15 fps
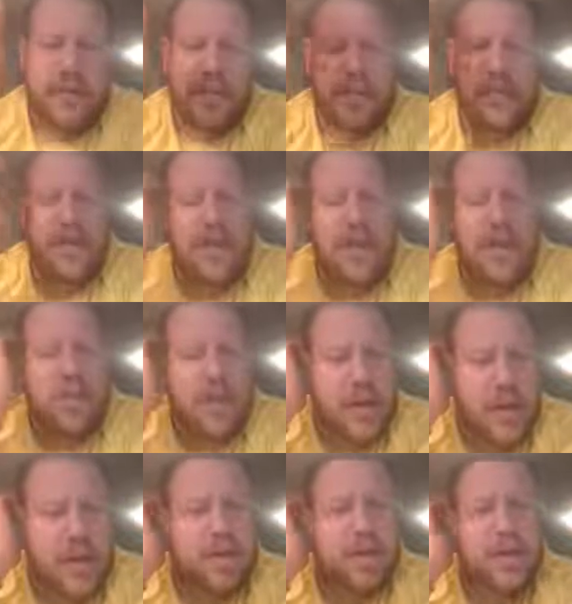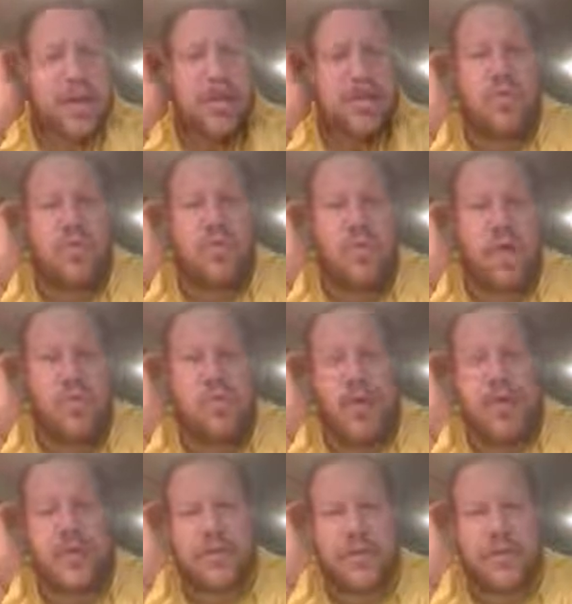1757 becomes the new foreign
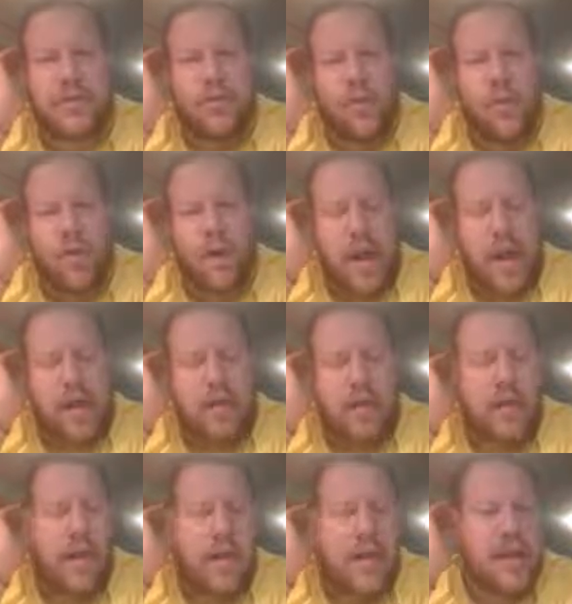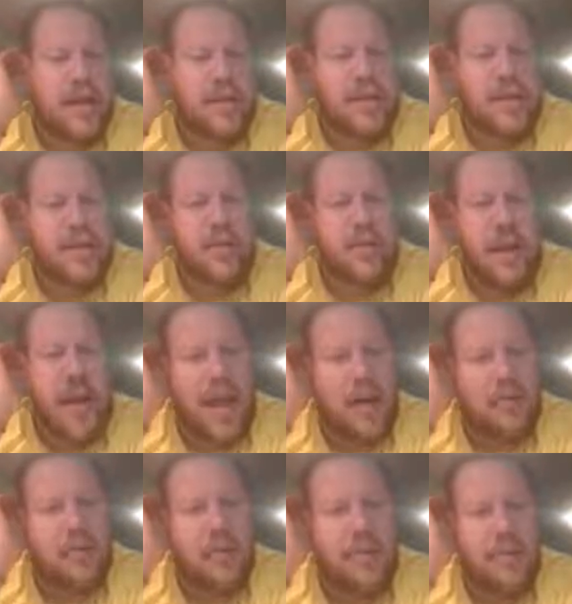minister for England. And he says, okay,
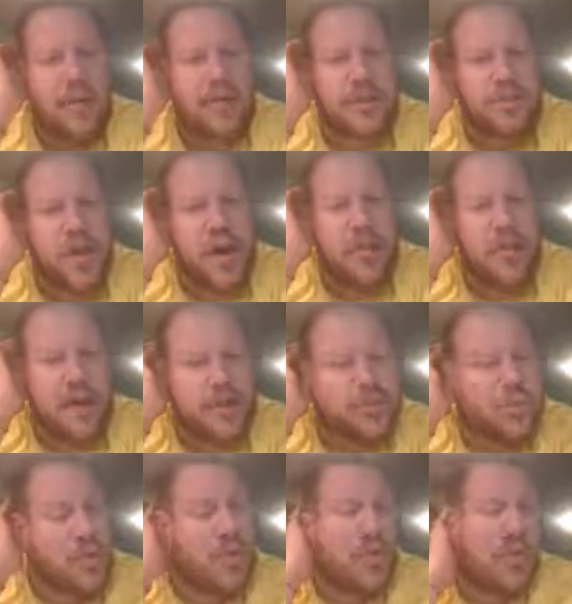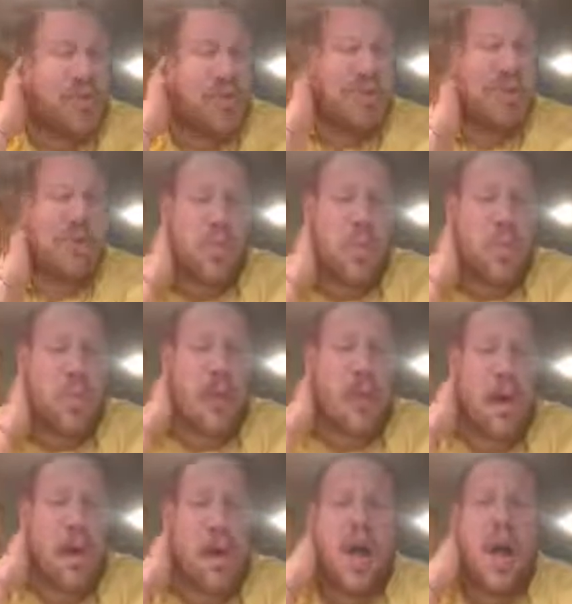how can we fix this problem? Because we're losing this
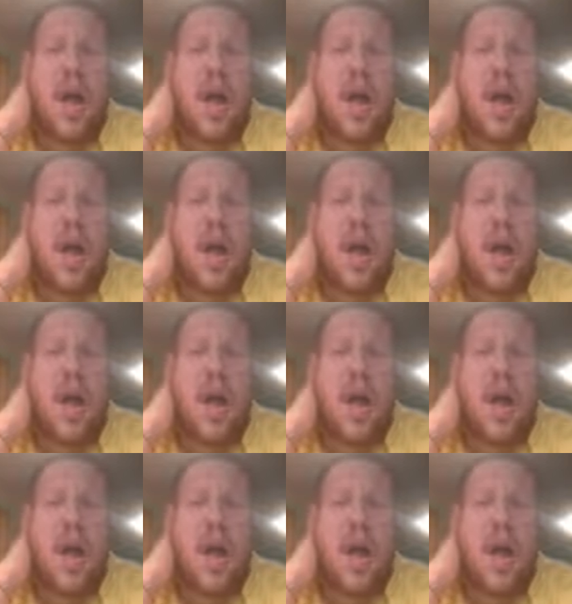war.